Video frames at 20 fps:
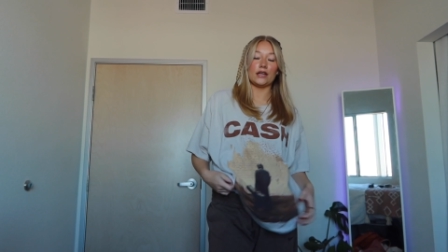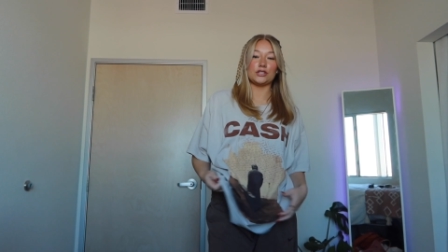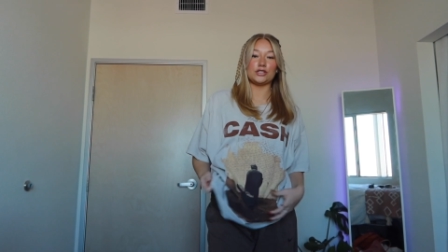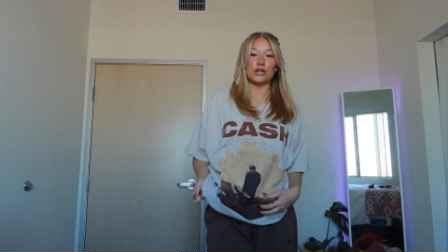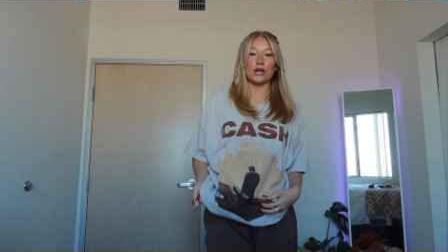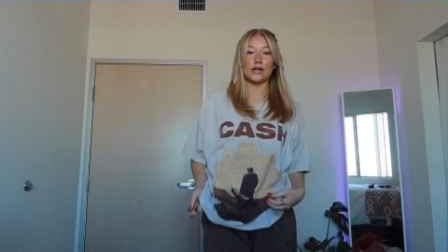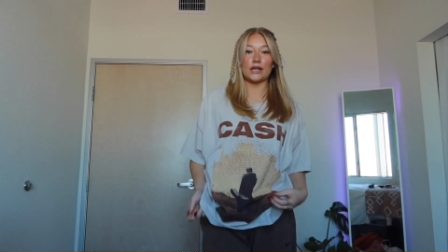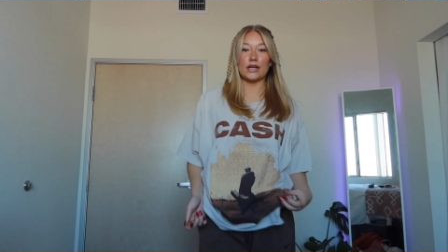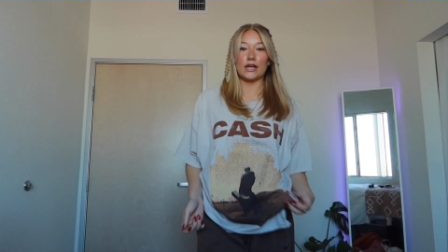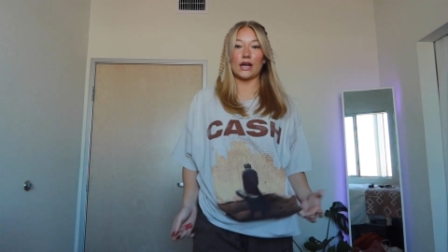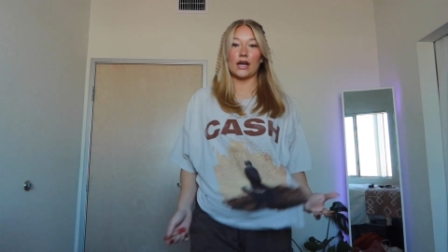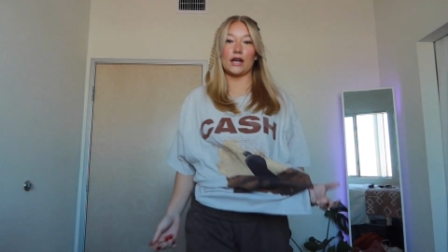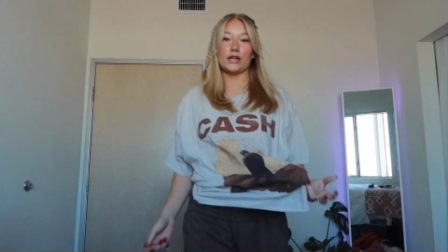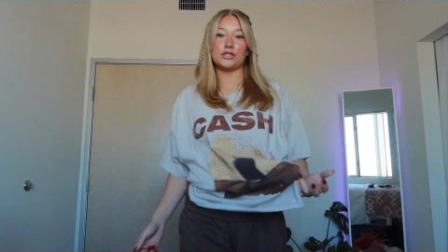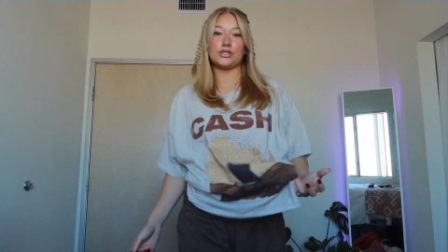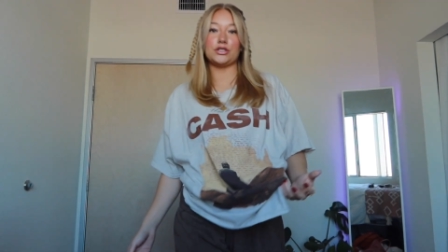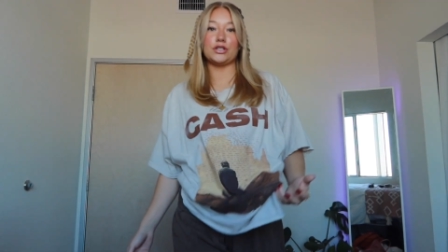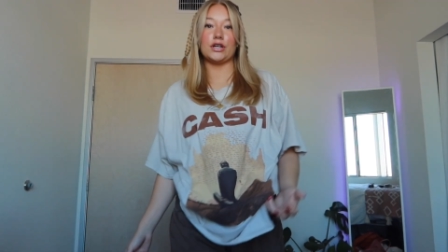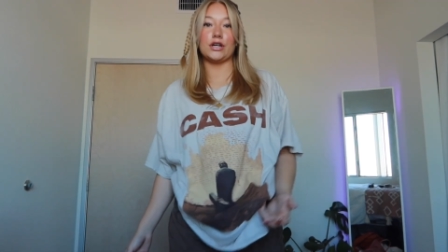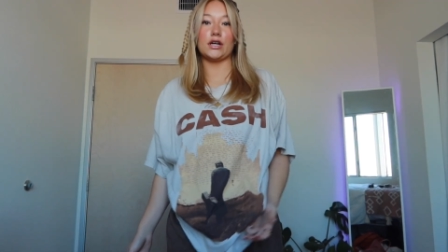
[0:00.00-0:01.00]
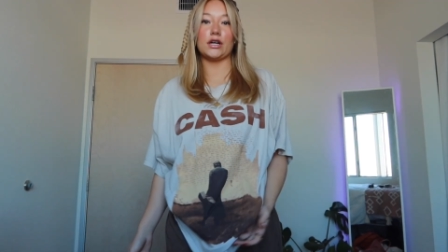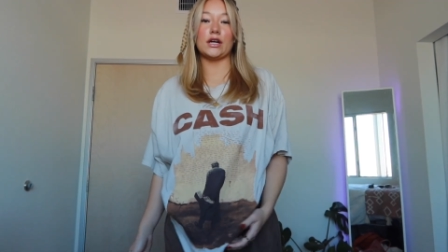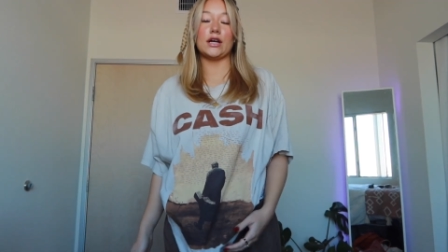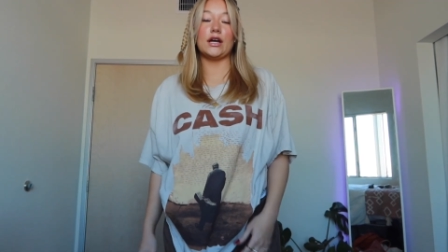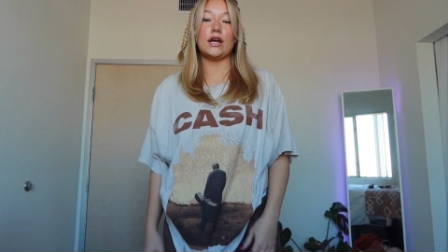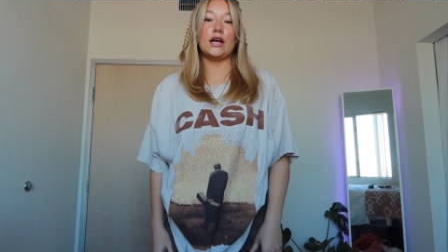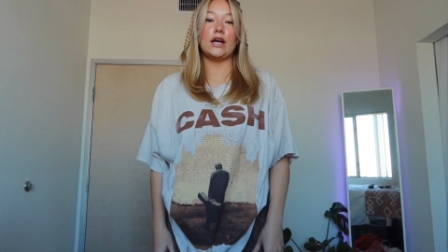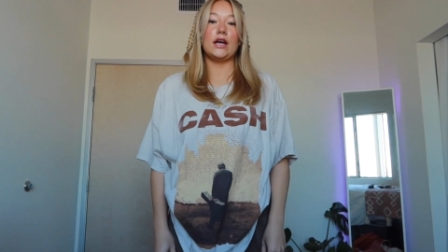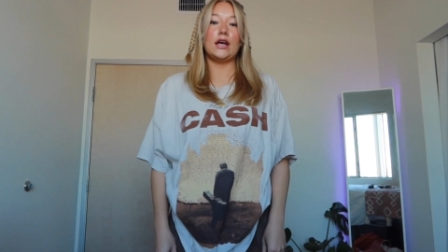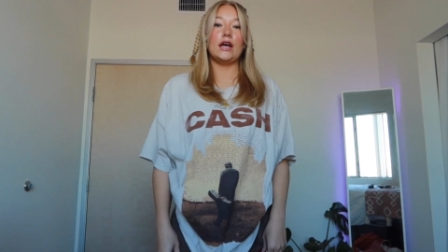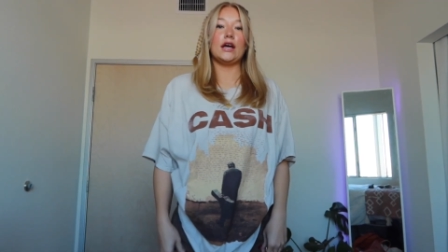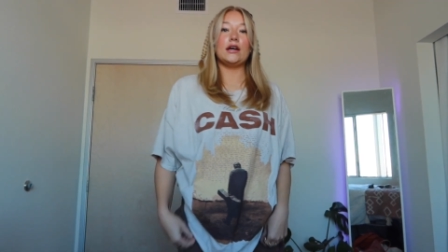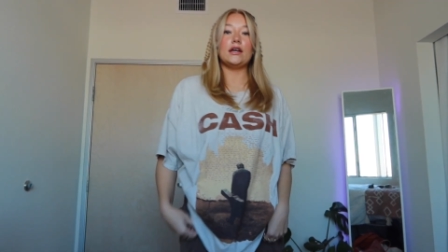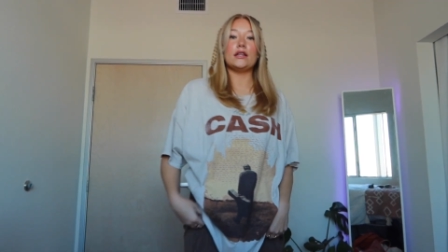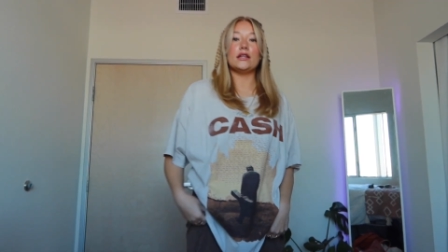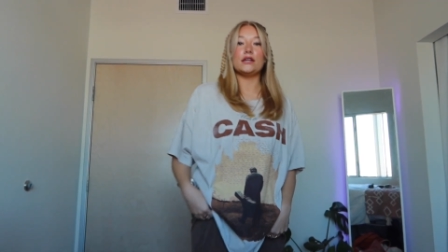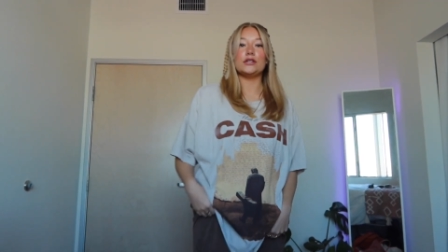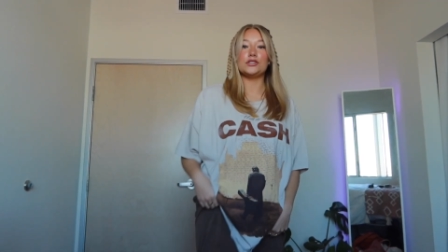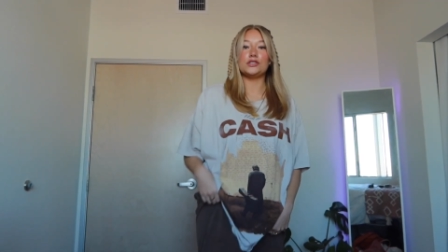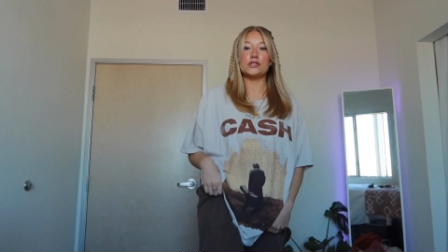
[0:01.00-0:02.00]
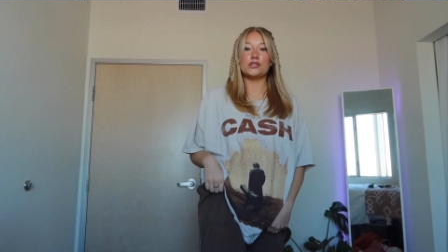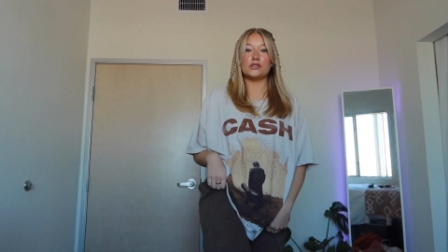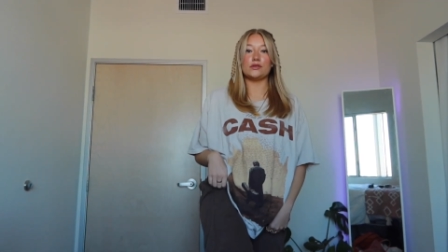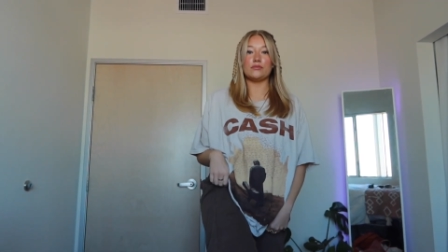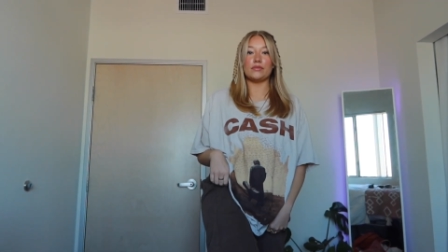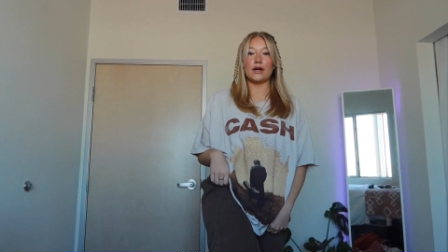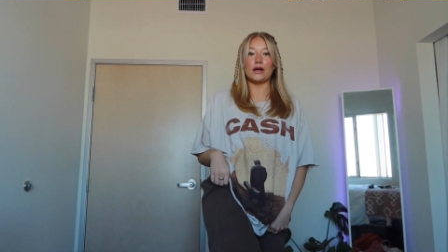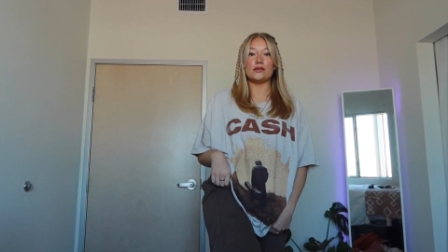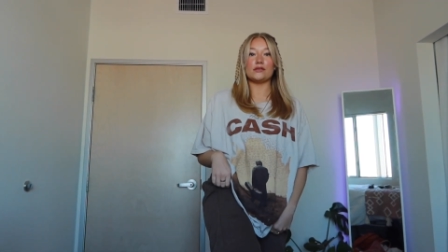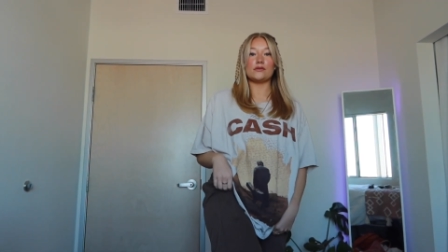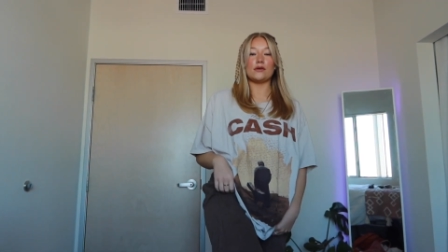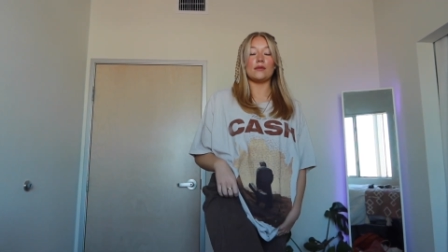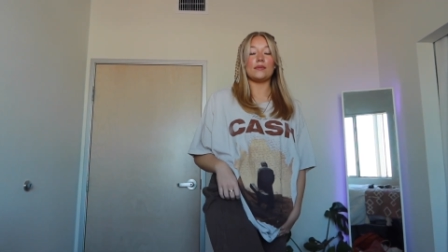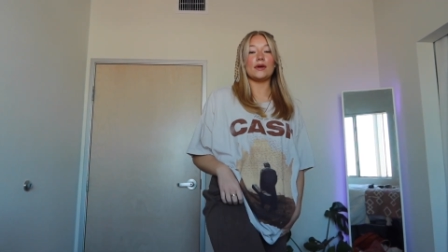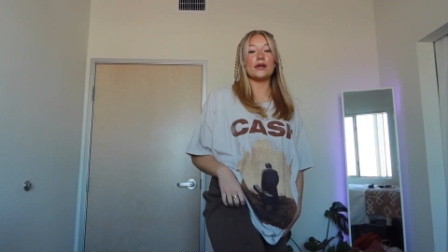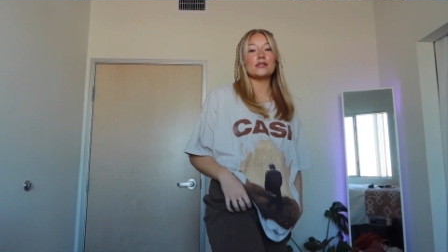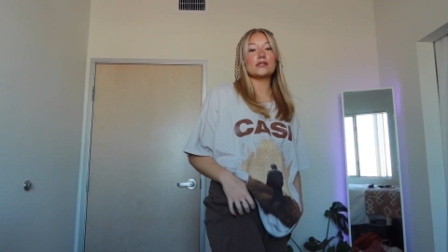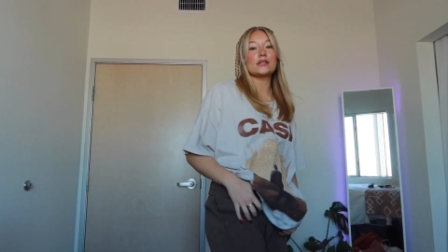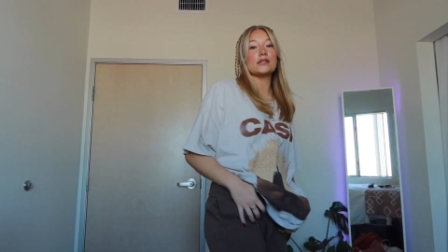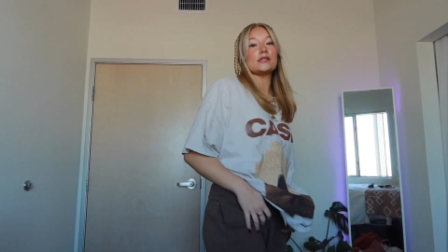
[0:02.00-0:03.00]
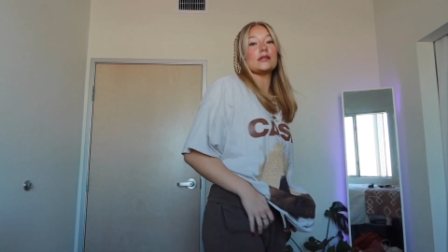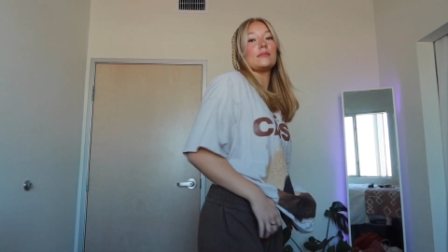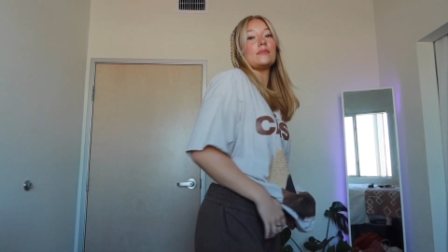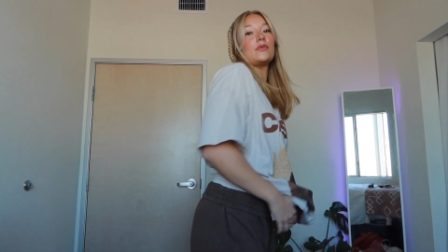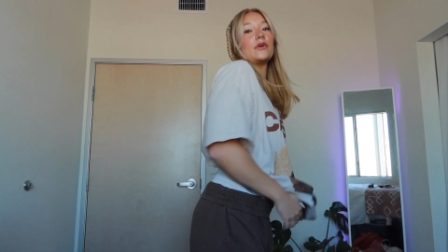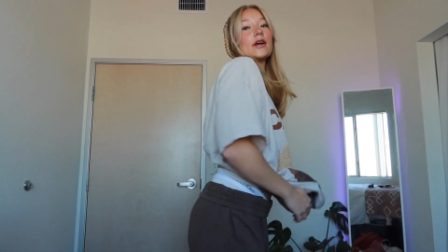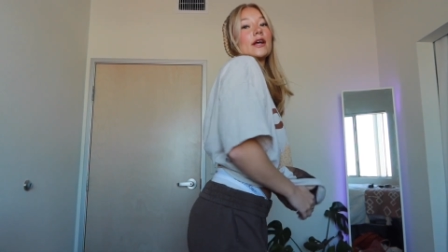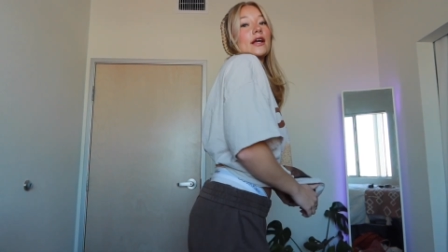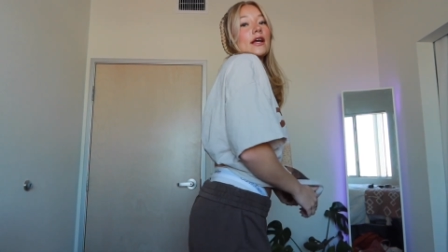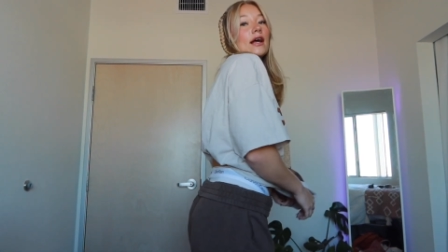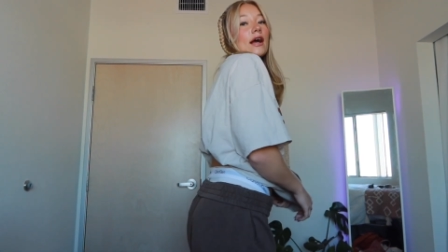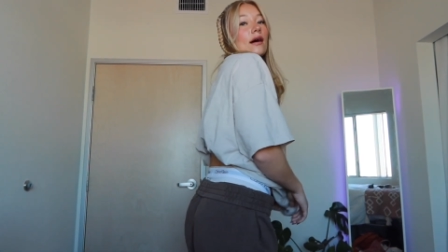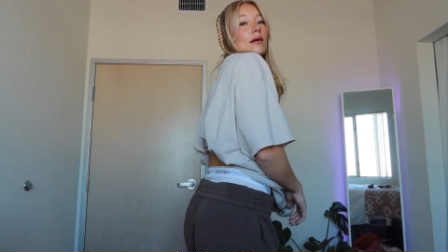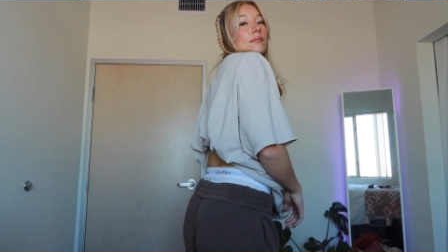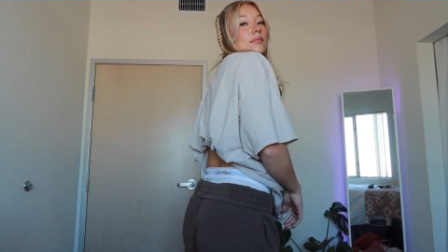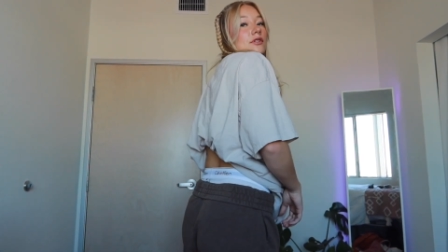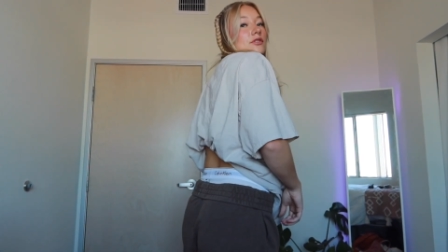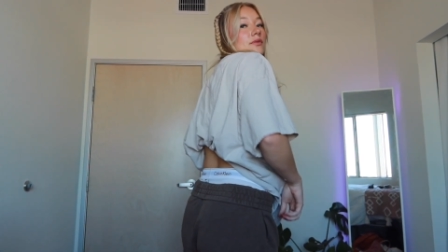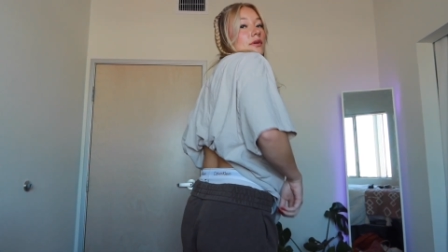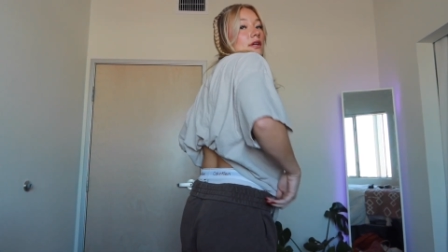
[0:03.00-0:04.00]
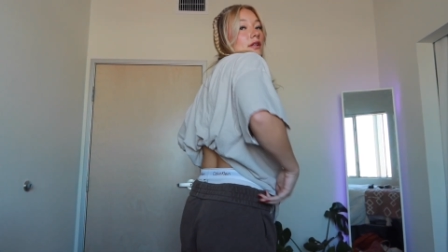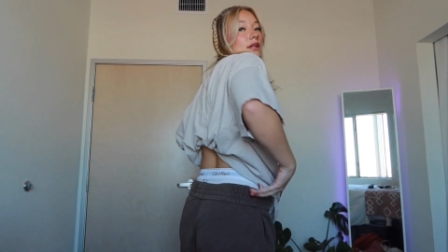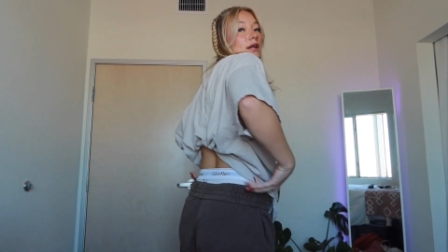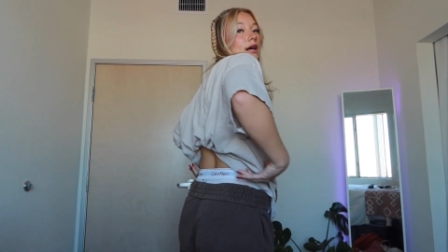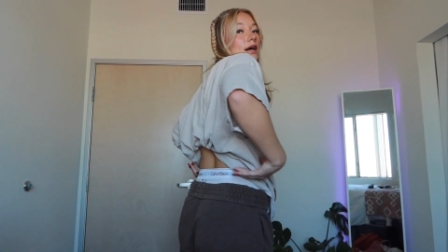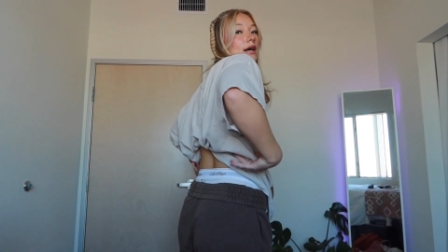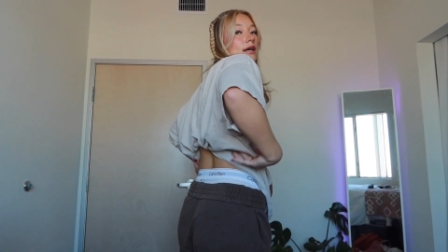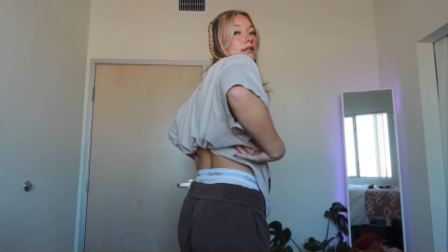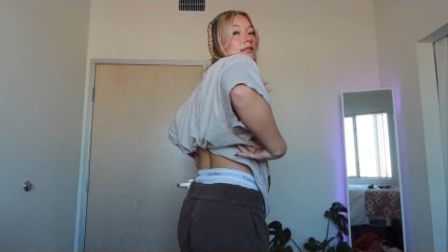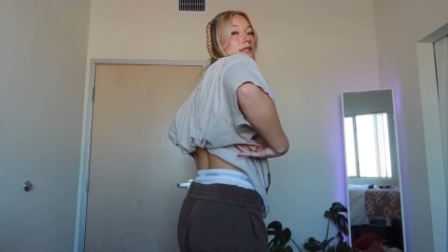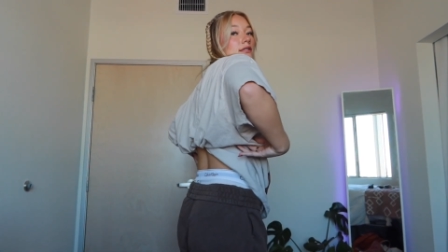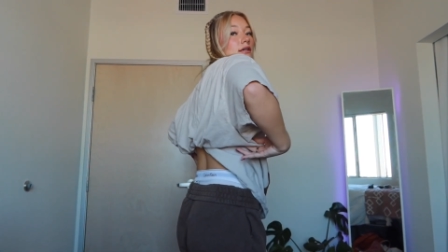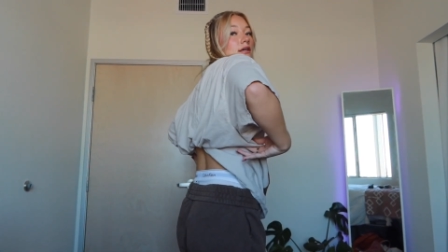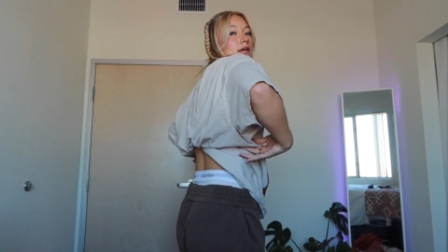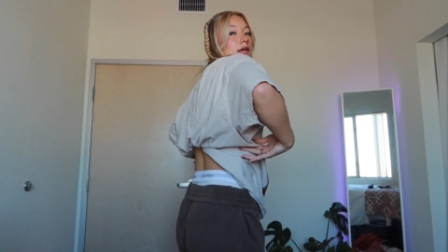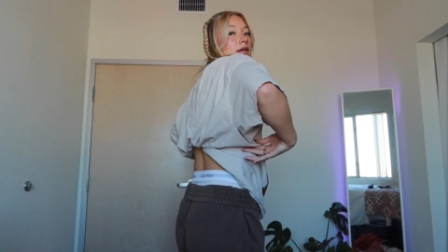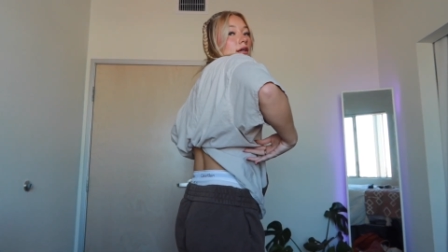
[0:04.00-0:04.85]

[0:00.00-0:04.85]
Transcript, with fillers: like Johnny Cash shirt, and then just some brown sweatpants because I'm working out between class.